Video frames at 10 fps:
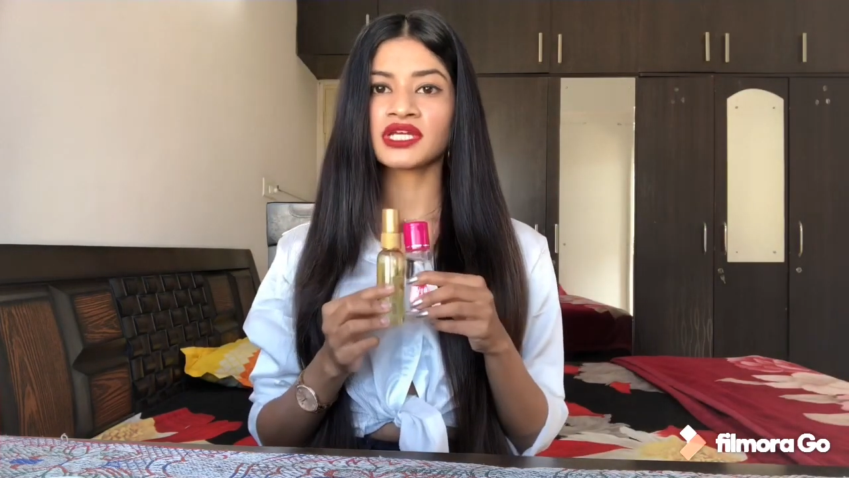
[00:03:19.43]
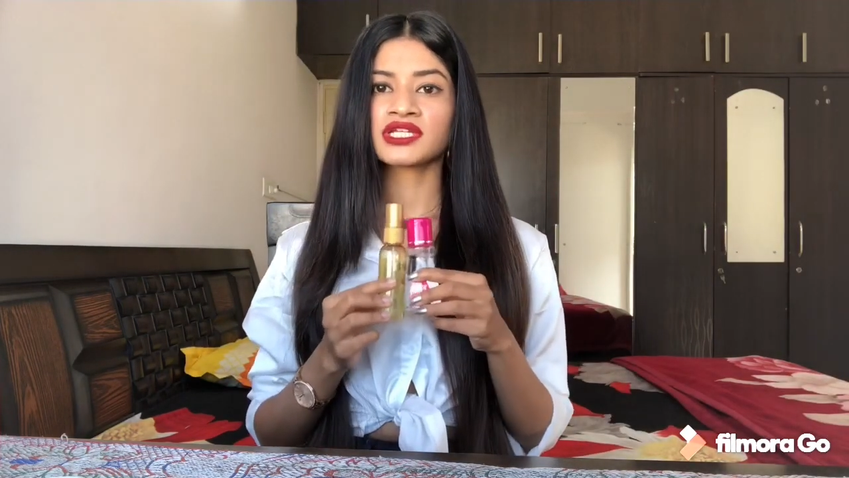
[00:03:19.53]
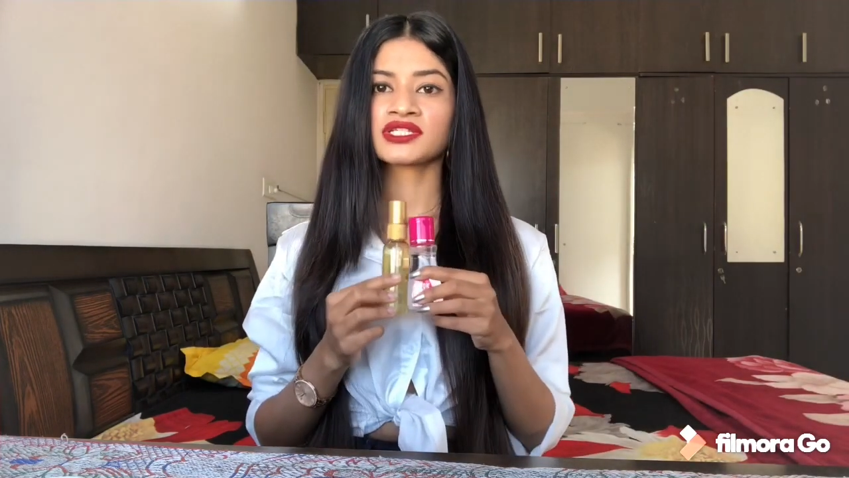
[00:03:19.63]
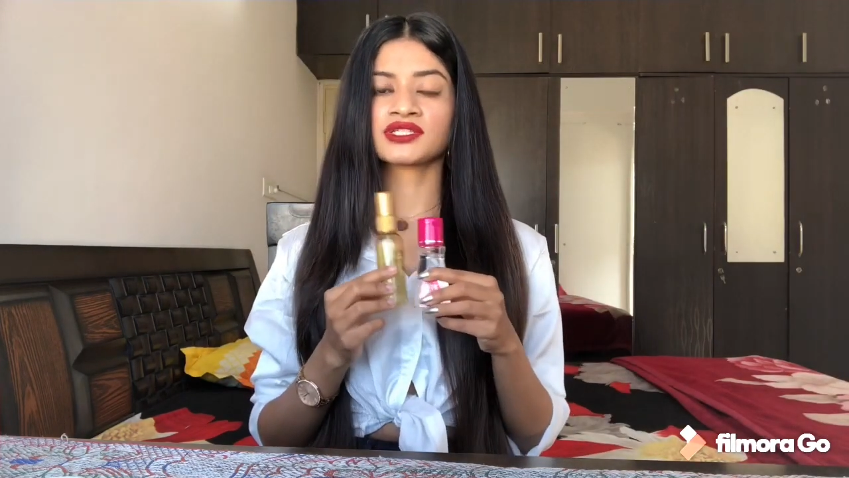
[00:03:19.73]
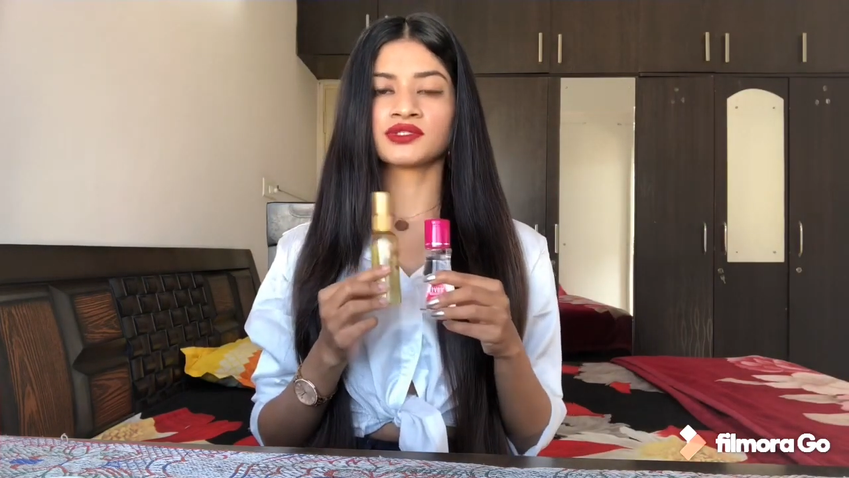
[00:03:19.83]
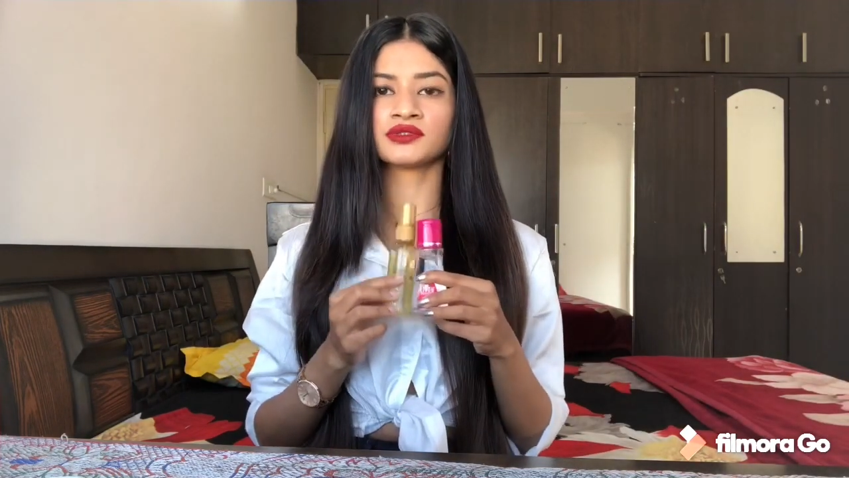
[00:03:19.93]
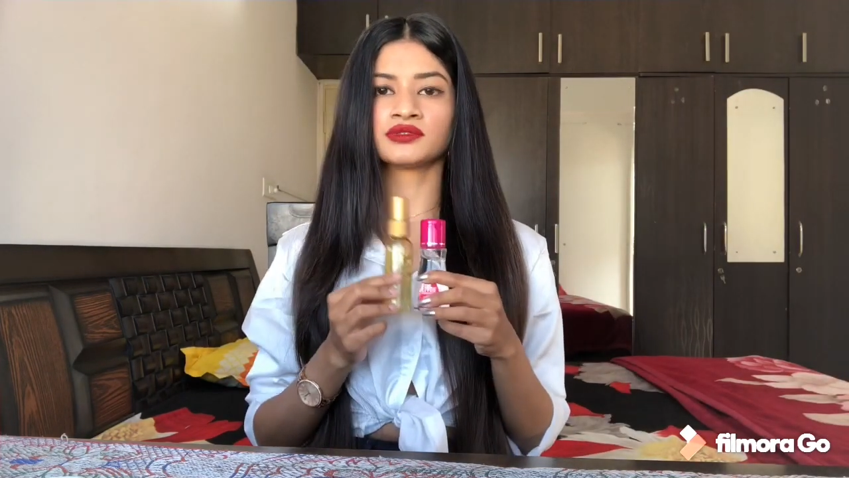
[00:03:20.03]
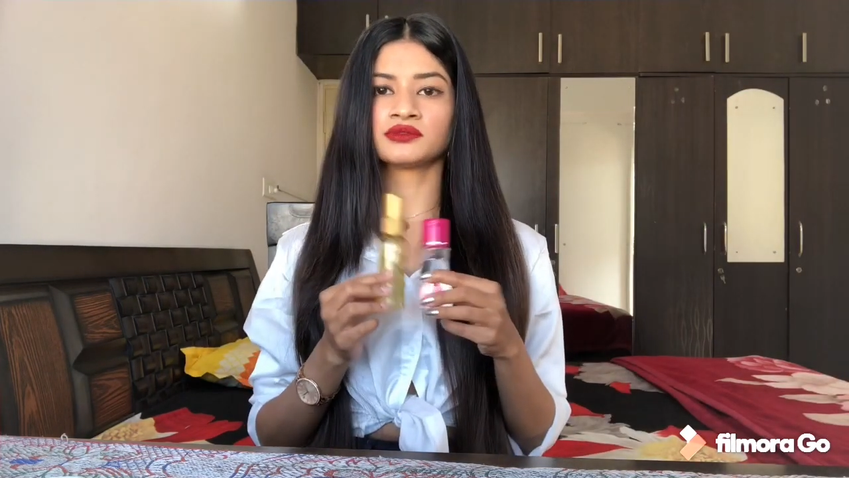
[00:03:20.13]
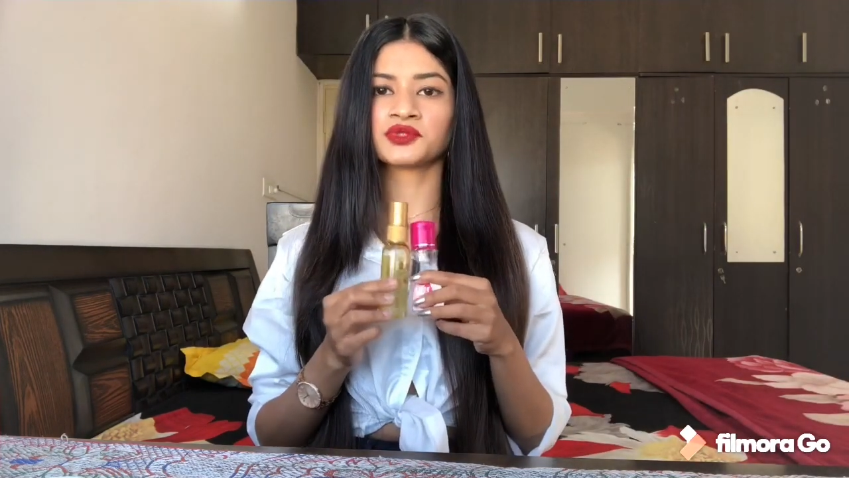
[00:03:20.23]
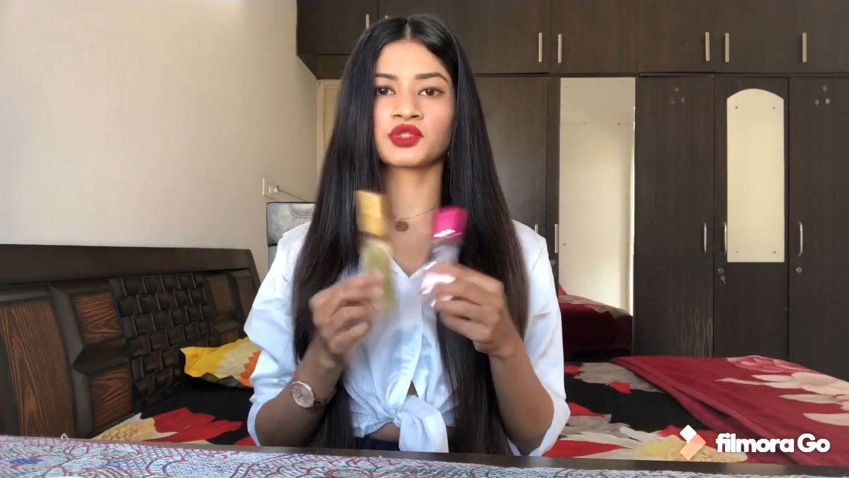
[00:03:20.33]

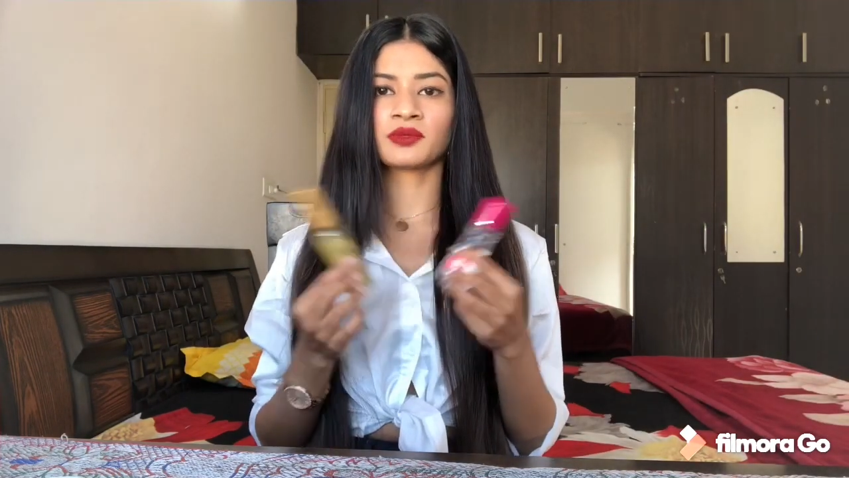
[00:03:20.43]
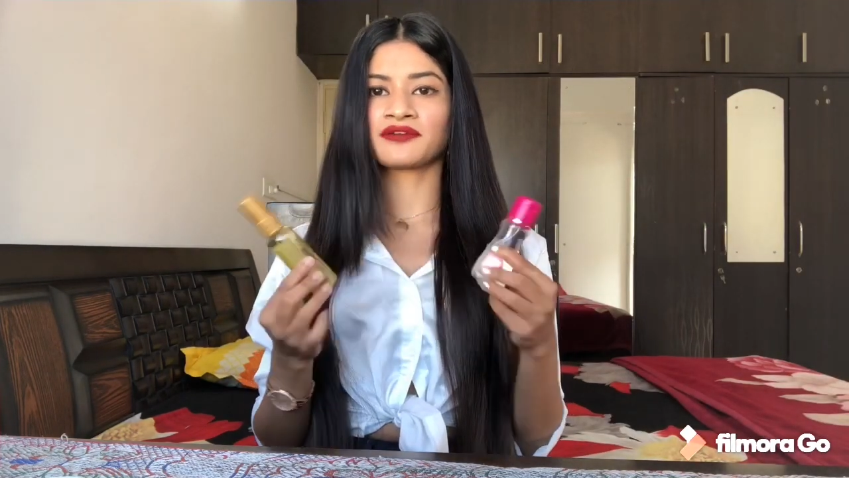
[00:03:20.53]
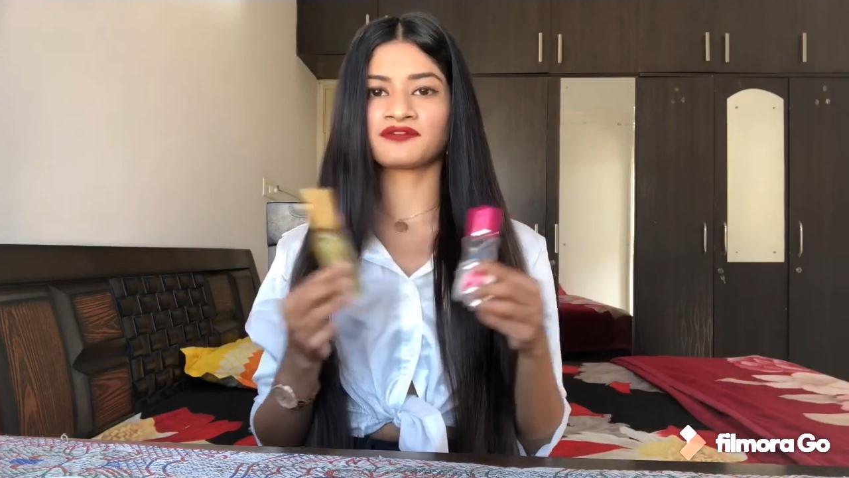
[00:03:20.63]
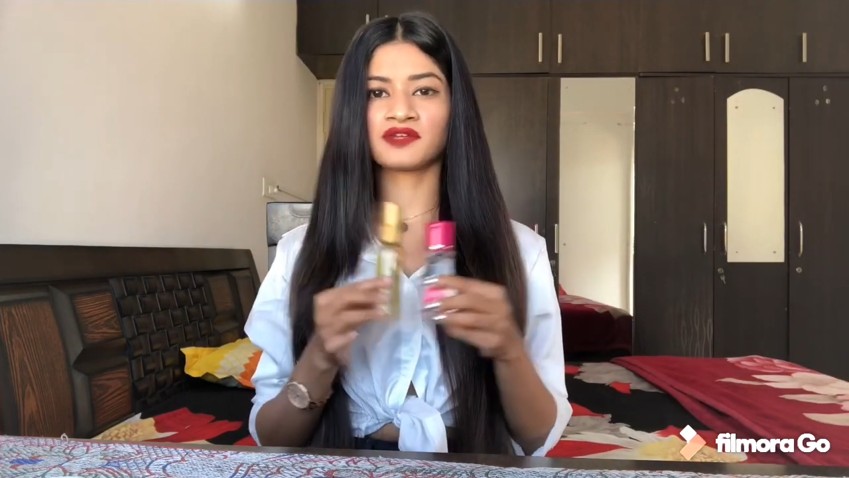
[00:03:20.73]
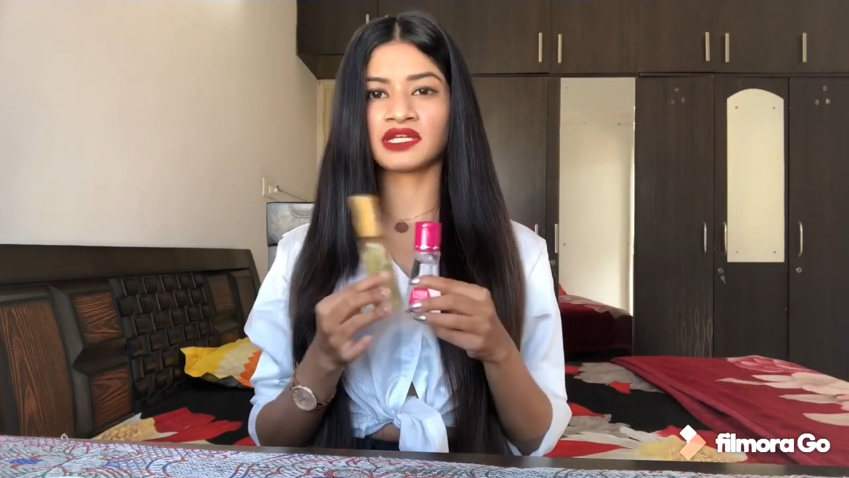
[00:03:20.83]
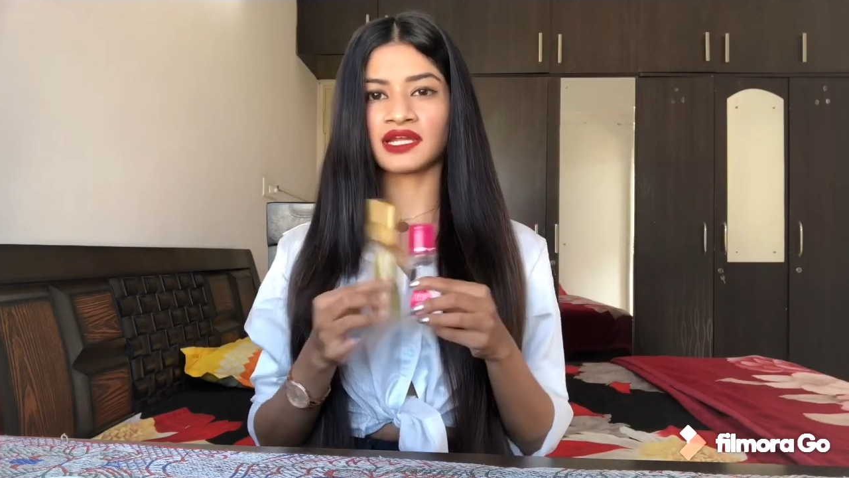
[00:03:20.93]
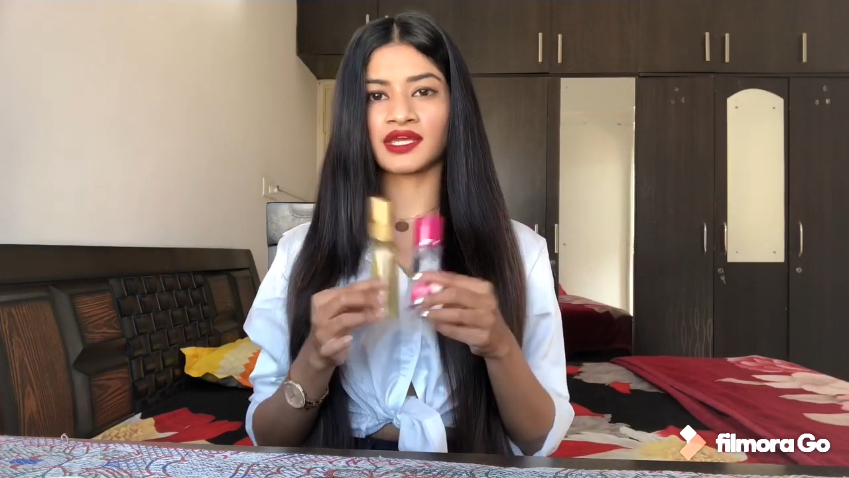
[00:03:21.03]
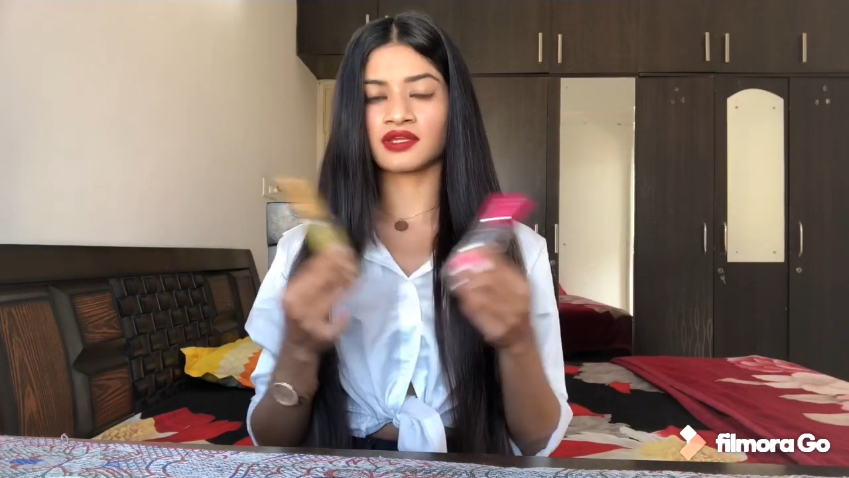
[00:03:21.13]
so whichever I feel like